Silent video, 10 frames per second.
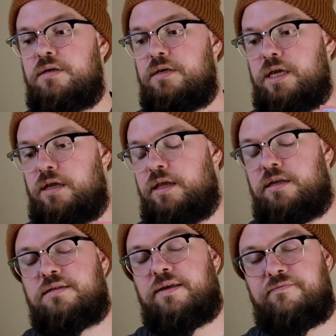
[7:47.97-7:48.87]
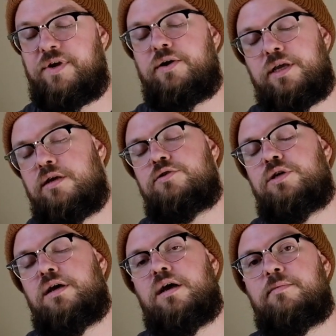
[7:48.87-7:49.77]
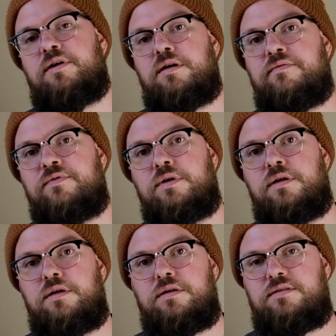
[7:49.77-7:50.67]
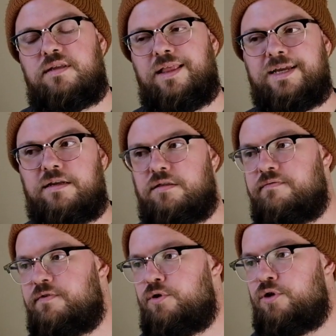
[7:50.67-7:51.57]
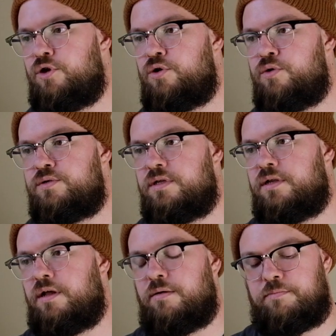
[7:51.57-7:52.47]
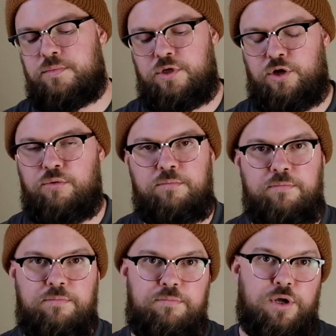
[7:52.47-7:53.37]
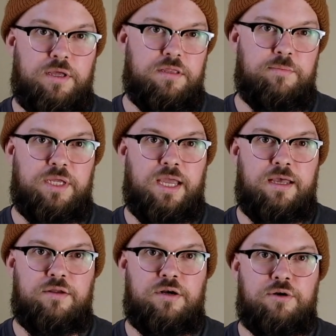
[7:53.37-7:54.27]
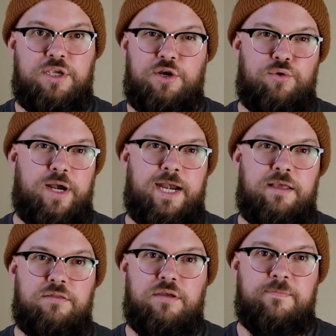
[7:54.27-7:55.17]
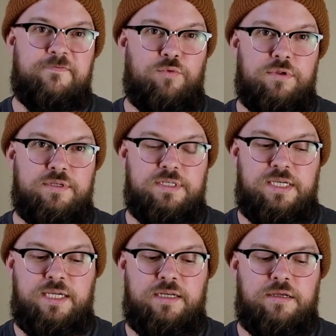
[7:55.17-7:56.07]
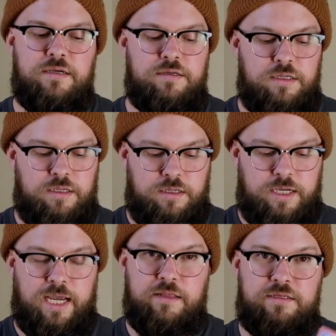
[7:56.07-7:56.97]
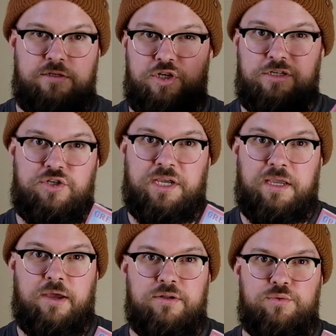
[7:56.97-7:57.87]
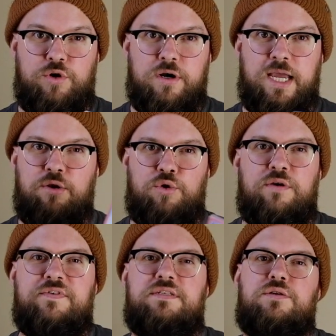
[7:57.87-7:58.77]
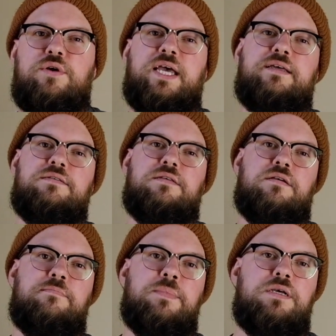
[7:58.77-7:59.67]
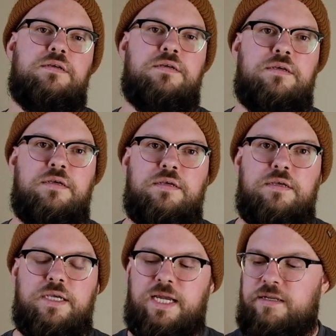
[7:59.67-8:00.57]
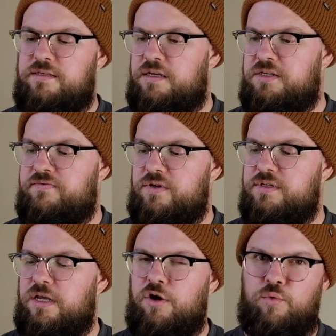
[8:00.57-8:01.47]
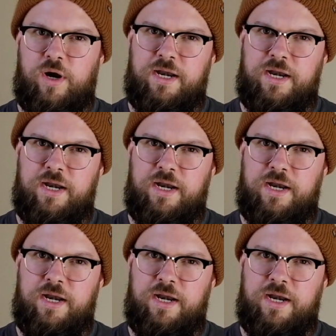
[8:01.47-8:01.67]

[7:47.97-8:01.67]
he does a very good job of selecting the photos and you know, putting them together, curating them for the zine. Highly suggest checking out his work. I don't know if he still has any zines for sale right